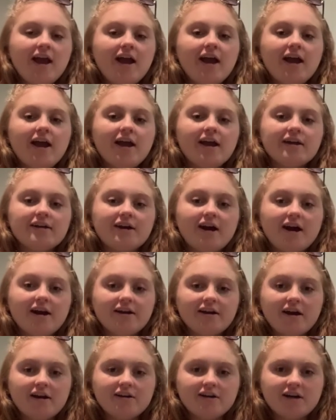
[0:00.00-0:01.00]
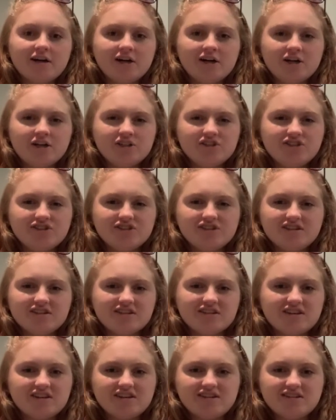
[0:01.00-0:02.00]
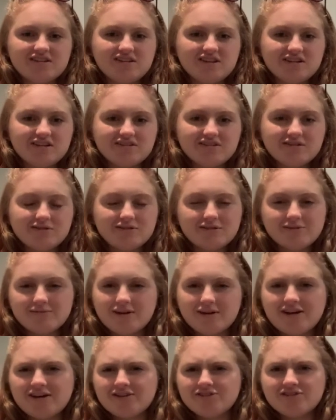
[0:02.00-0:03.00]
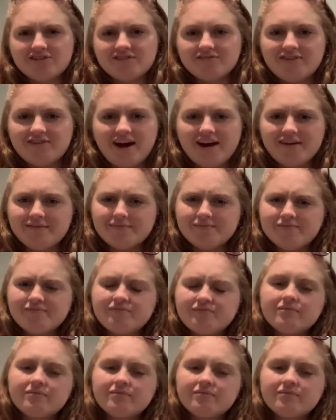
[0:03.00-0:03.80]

and I got 106 or something, 105,